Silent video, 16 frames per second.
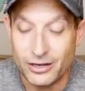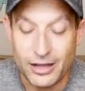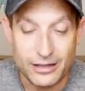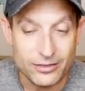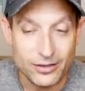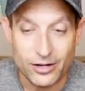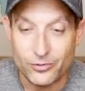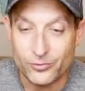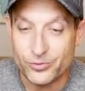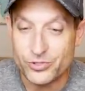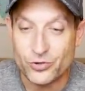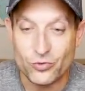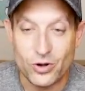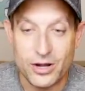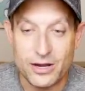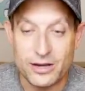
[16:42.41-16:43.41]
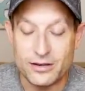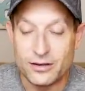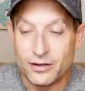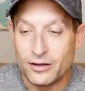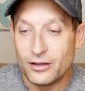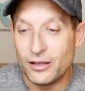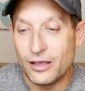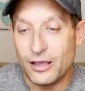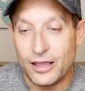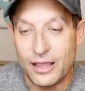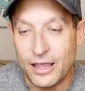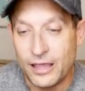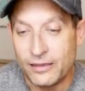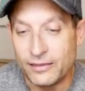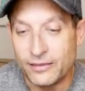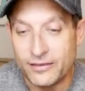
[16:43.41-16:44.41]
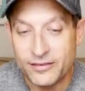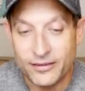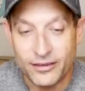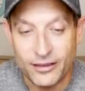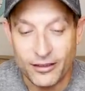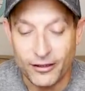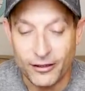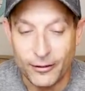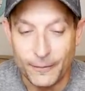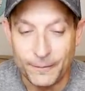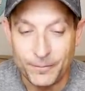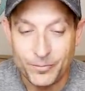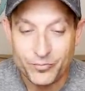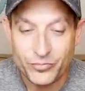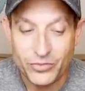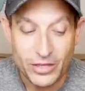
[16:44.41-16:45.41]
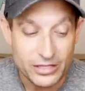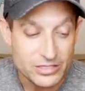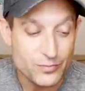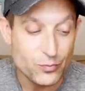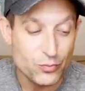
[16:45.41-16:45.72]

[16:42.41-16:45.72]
I thought it was great, and it's